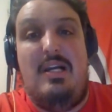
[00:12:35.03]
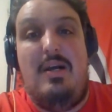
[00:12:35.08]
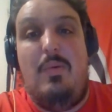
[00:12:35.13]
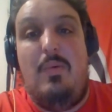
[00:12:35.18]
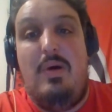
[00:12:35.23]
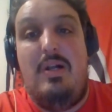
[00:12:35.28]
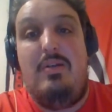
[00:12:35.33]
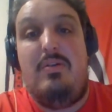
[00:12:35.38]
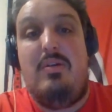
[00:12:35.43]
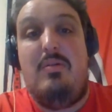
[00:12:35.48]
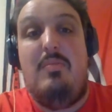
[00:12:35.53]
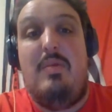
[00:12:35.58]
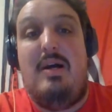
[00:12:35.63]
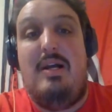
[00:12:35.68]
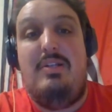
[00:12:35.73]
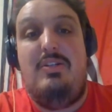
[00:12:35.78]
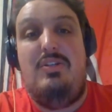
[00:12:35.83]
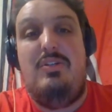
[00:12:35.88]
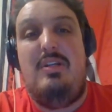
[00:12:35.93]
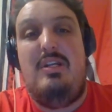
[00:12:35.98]
I want to
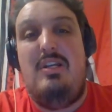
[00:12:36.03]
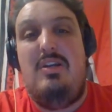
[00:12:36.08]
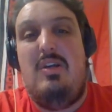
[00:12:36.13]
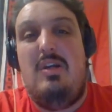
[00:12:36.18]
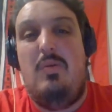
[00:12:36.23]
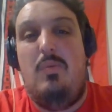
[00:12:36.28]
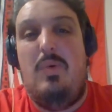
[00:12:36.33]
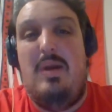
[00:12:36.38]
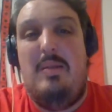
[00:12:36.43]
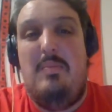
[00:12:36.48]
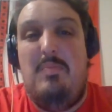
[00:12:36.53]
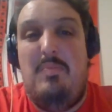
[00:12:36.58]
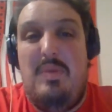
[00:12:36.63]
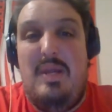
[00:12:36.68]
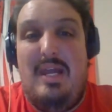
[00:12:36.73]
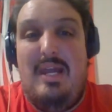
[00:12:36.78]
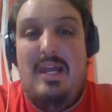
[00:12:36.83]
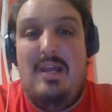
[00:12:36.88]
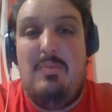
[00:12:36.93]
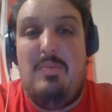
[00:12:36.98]
remind you that you can win
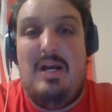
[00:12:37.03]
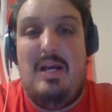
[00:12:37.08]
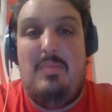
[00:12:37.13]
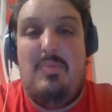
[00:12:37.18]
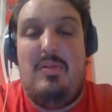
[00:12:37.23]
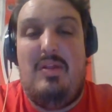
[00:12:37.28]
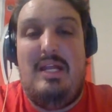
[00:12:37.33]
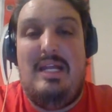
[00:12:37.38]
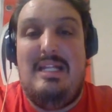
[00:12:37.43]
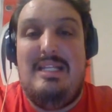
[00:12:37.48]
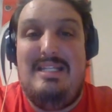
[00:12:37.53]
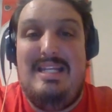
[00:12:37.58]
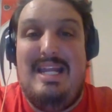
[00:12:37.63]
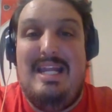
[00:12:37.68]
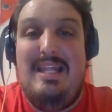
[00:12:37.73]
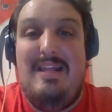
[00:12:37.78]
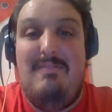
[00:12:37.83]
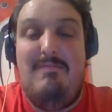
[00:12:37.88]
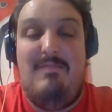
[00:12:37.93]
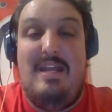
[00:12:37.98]
big by playing
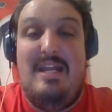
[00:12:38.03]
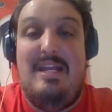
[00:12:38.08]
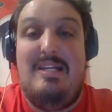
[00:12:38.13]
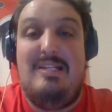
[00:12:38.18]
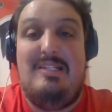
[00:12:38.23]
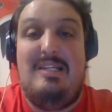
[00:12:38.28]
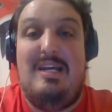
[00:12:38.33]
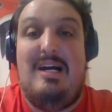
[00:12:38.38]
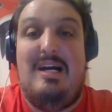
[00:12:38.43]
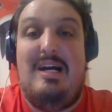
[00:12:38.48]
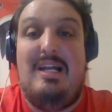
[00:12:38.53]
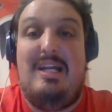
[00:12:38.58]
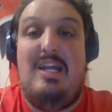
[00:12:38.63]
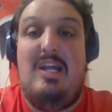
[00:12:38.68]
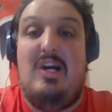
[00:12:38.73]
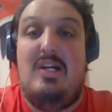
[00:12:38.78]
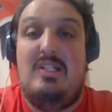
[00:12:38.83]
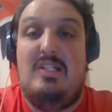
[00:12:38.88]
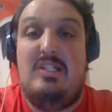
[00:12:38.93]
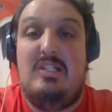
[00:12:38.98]
daily fantasy
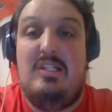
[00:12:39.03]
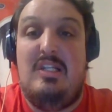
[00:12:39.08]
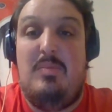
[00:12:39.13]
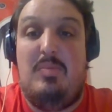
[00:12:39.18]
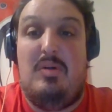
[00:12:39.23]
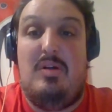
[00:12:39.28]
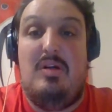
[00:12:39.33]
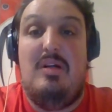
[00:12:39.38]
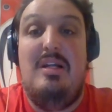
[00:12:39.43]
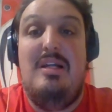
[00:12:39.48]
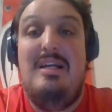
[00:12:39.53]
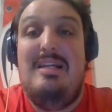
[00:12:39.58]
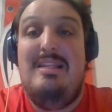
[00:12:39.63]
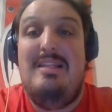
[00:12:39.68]
hockey on Sleeper,